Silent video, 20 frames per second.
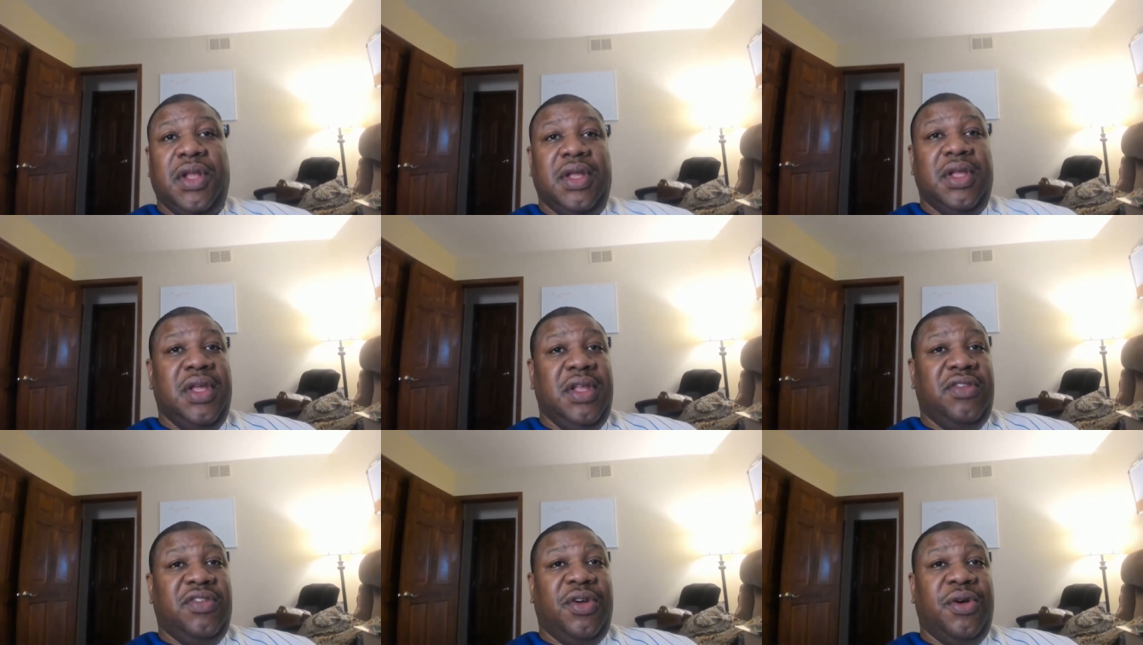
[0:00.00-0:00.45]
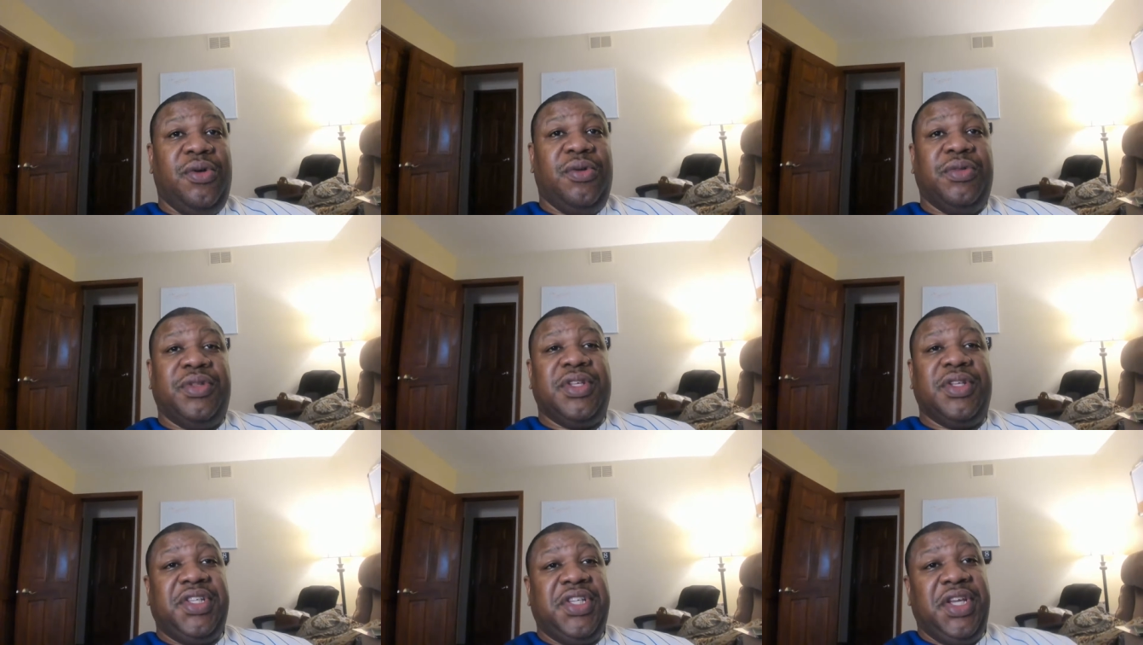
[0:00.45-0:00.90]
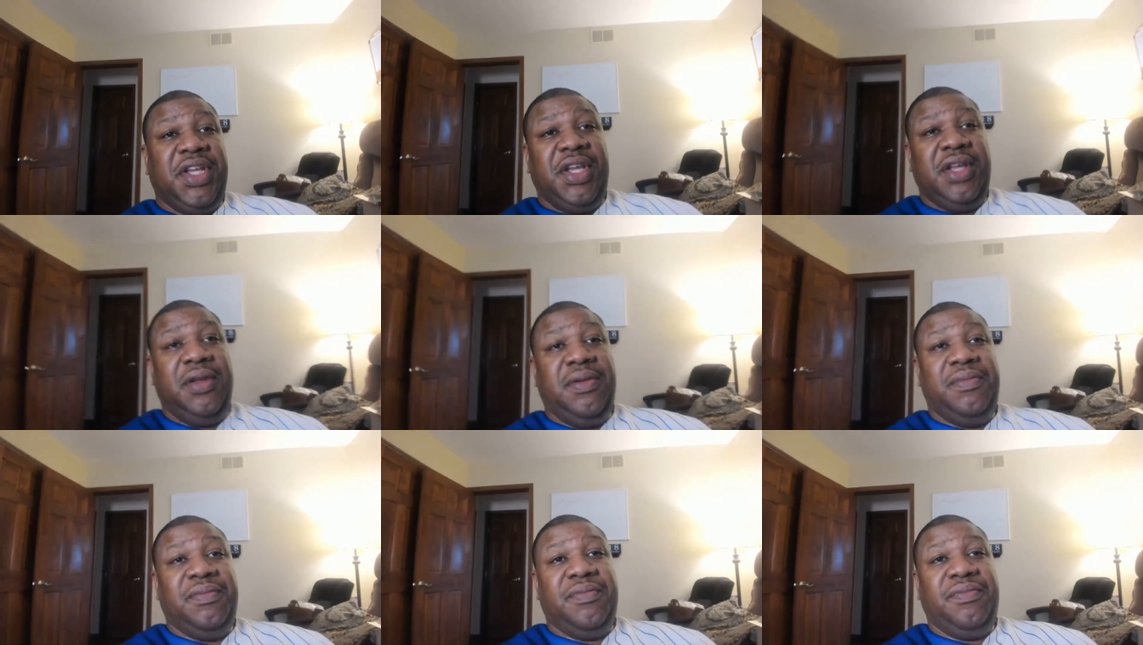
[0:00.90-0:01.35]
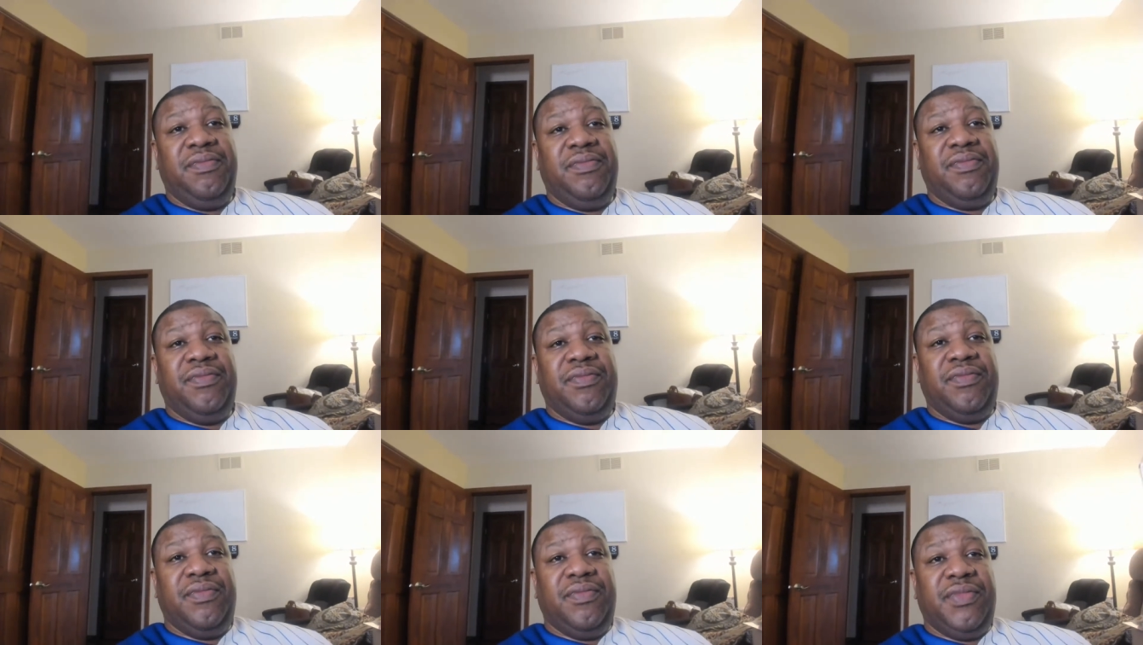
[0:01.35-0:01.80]
he told the team
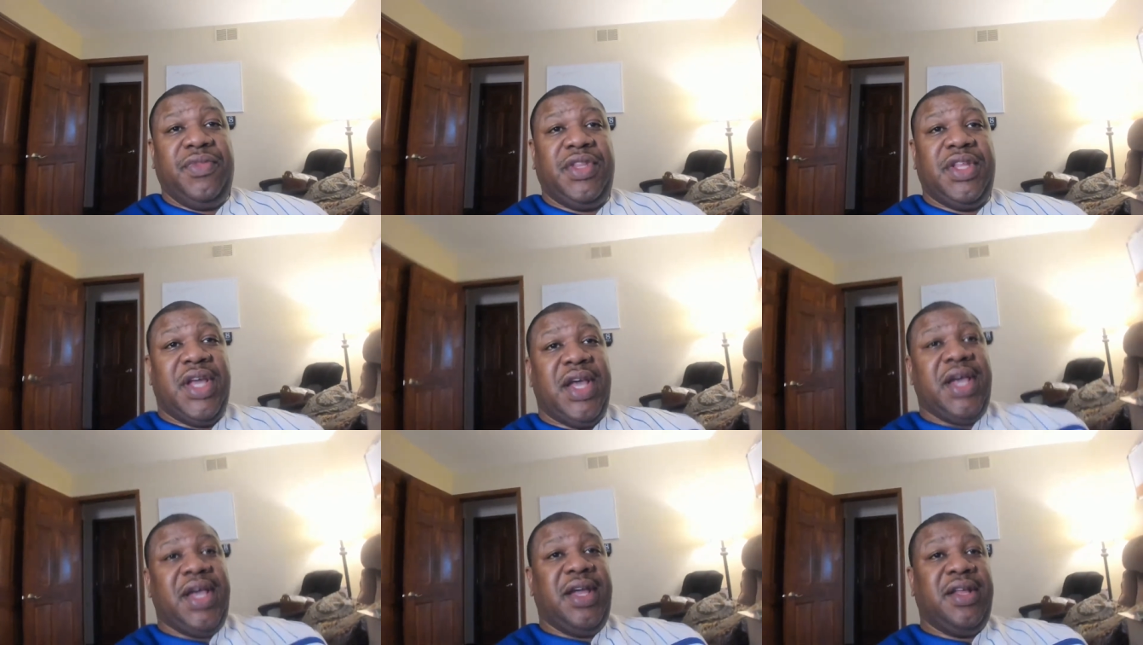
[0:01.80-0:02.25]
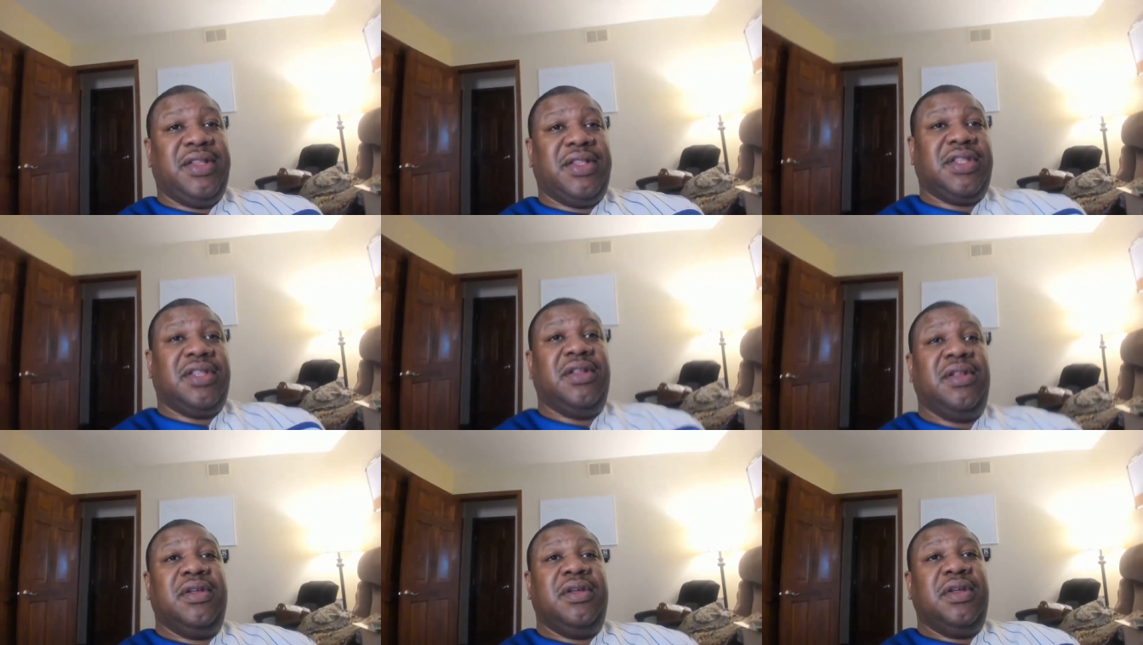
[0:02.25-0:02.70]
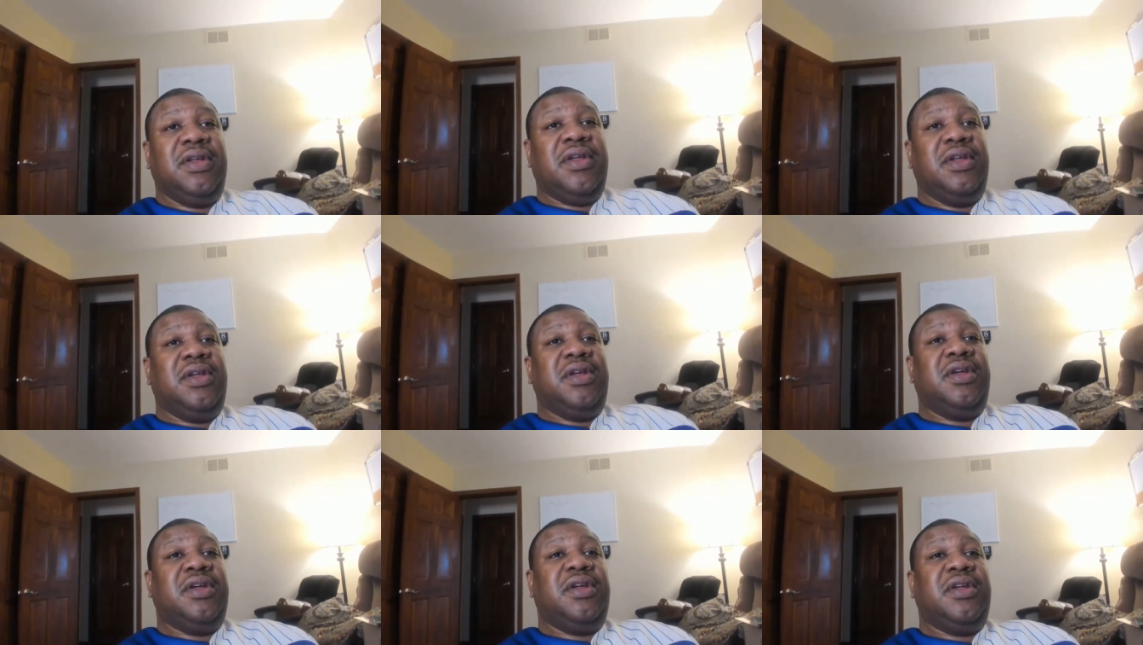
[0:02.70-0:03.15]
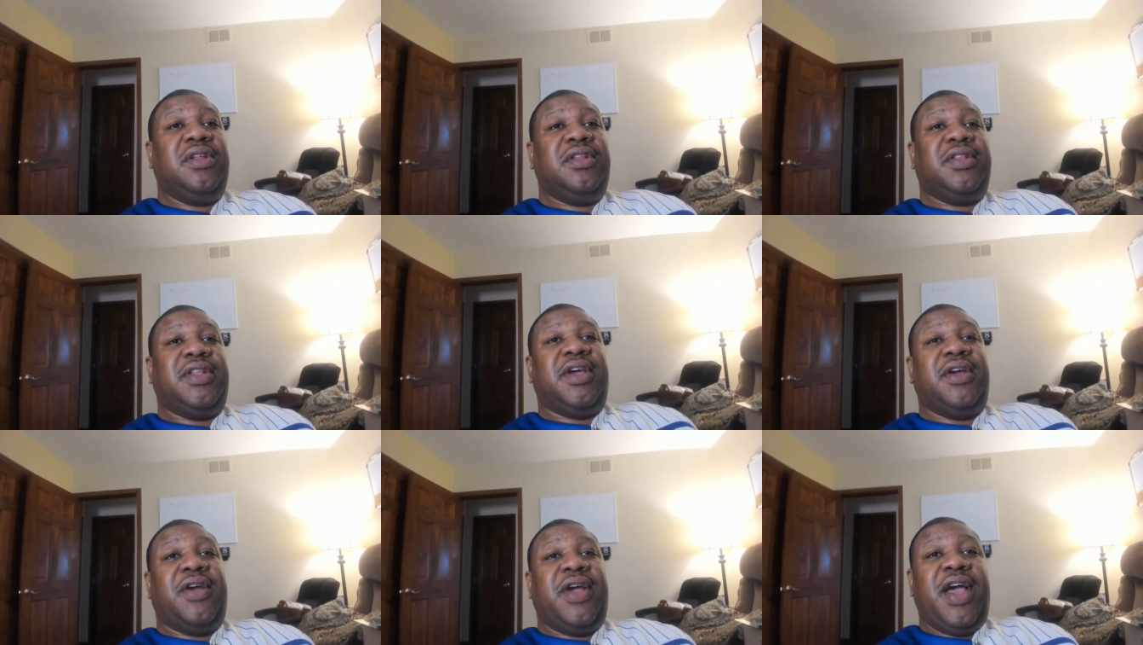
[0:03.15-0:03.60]
that
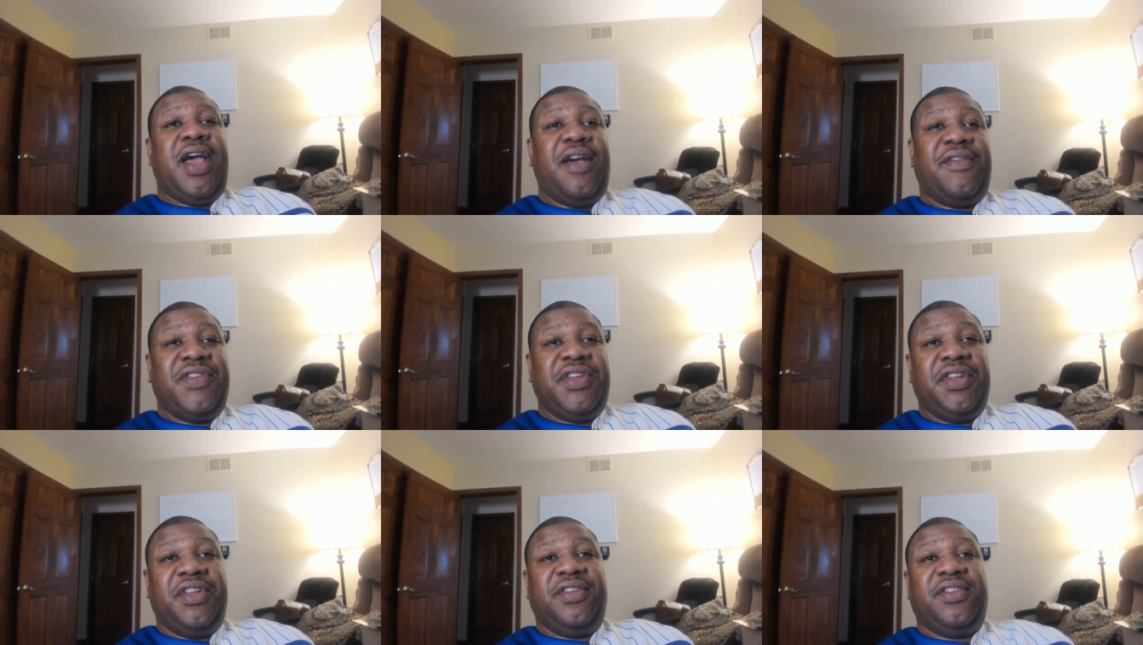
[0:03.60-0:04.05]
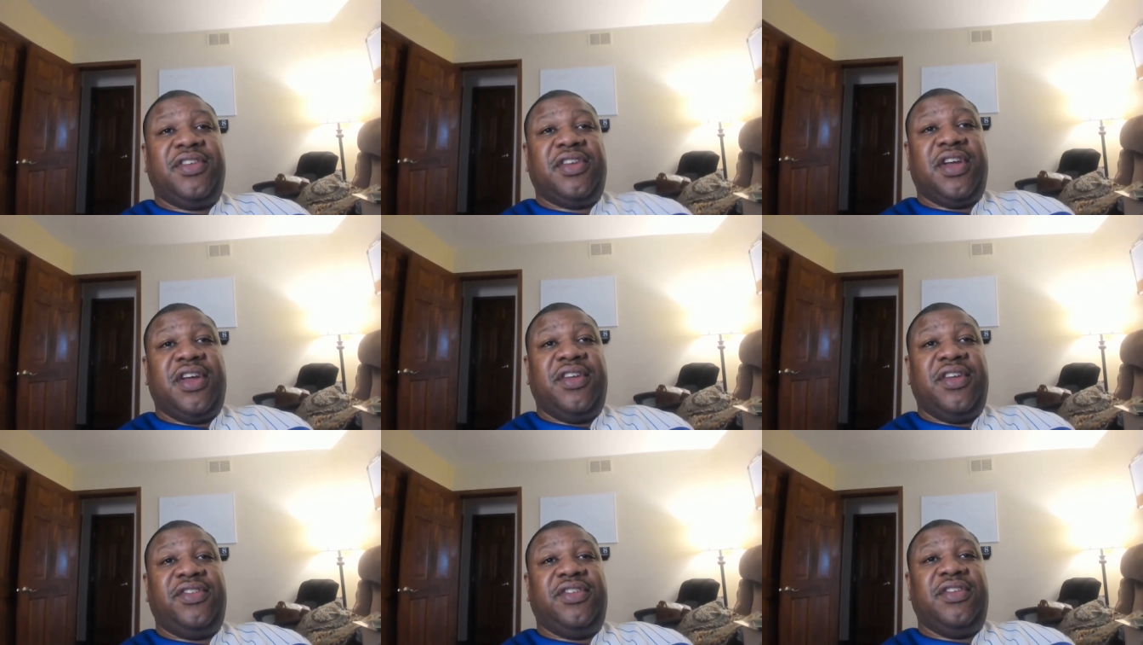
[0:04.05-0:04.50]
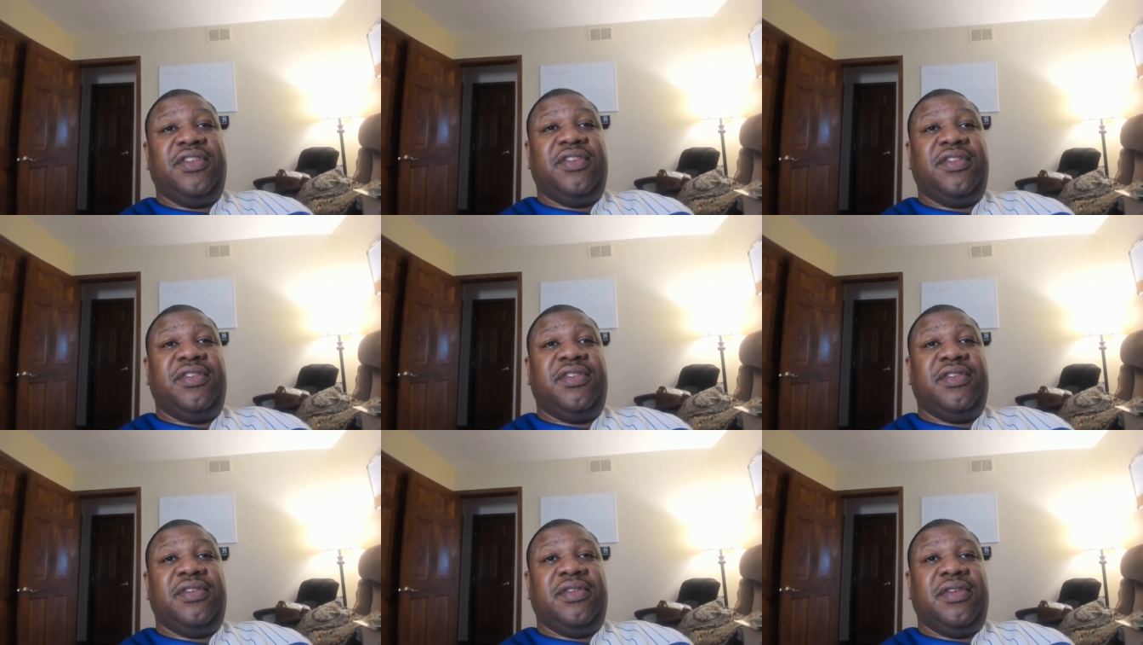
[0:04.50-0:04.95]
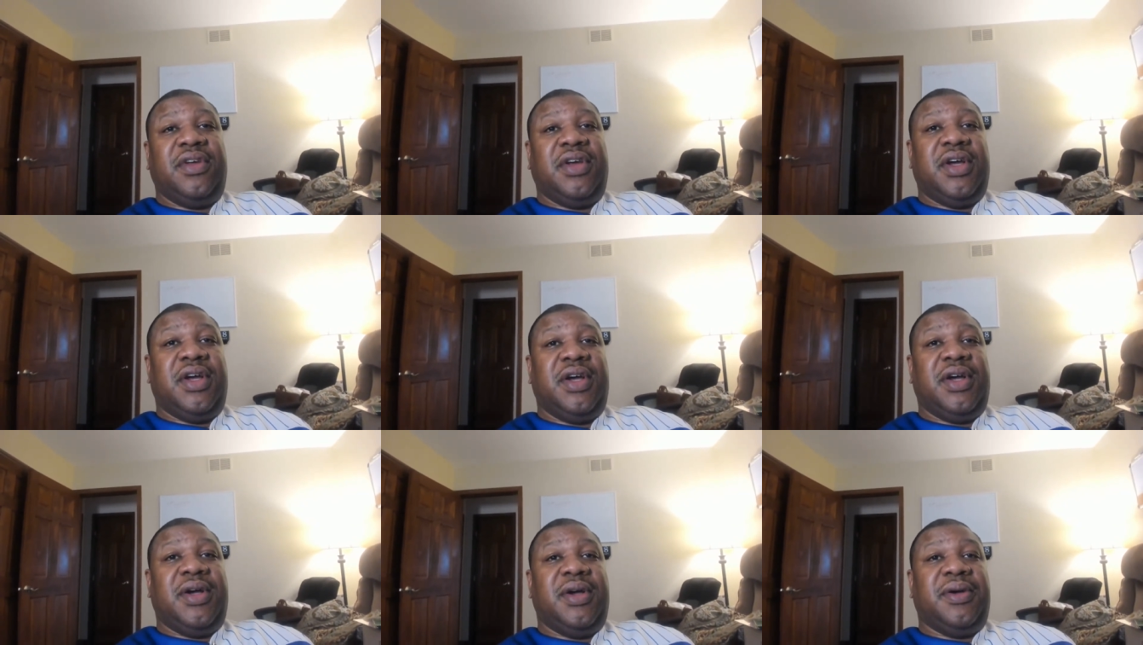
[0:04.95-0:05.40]
they're having discussions
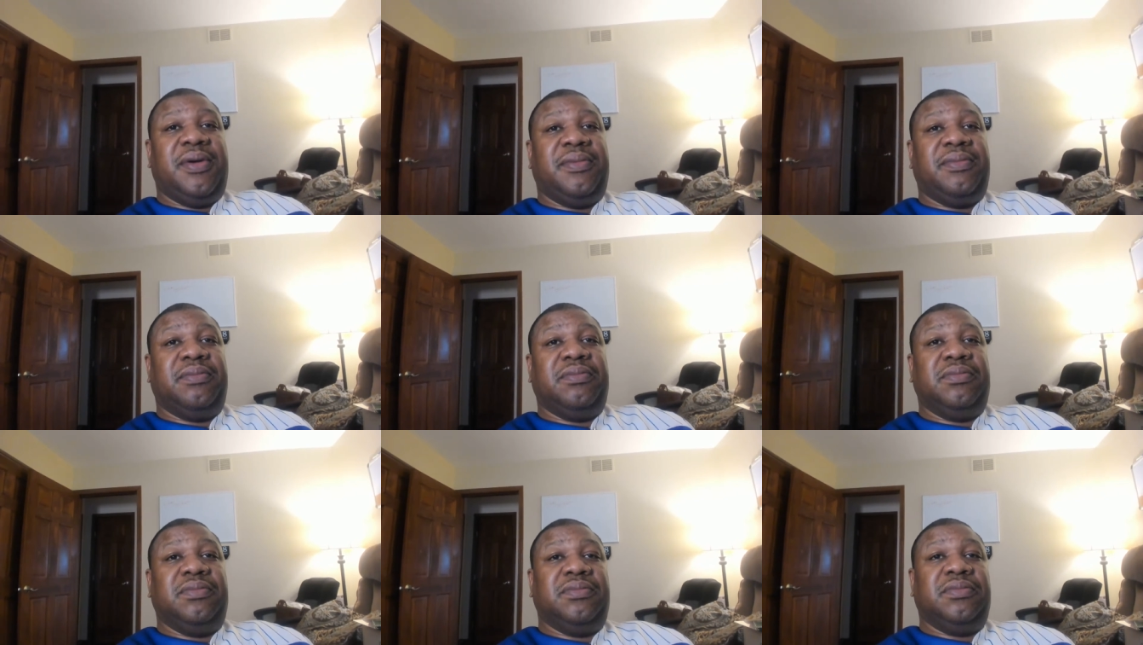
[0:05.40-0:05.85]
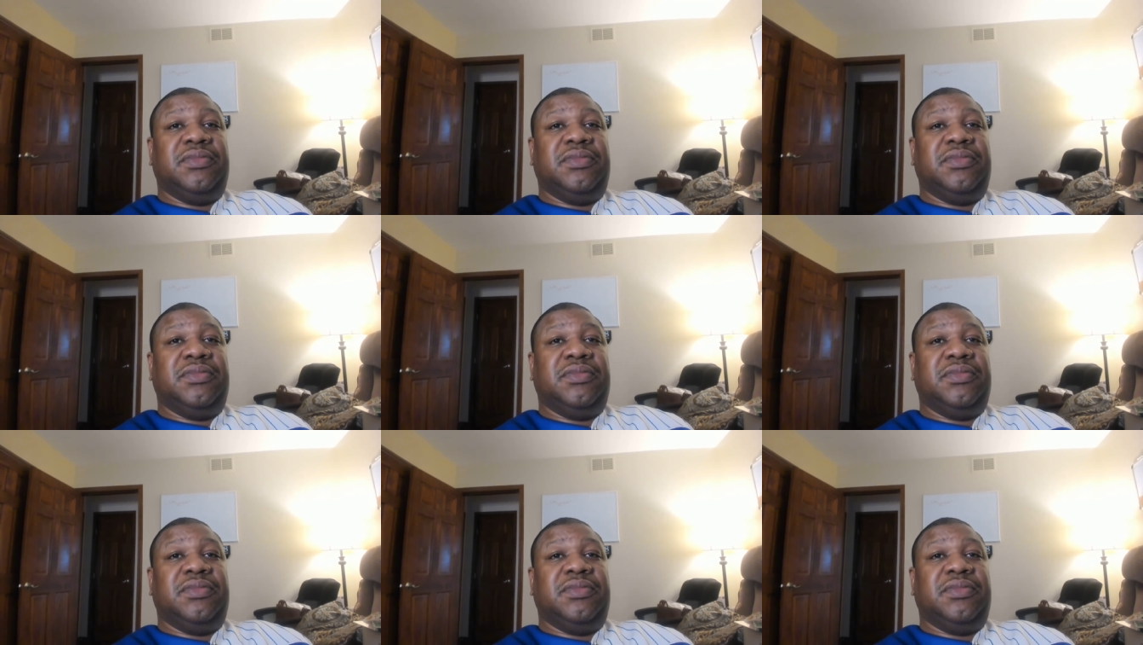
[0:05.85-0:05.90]
um,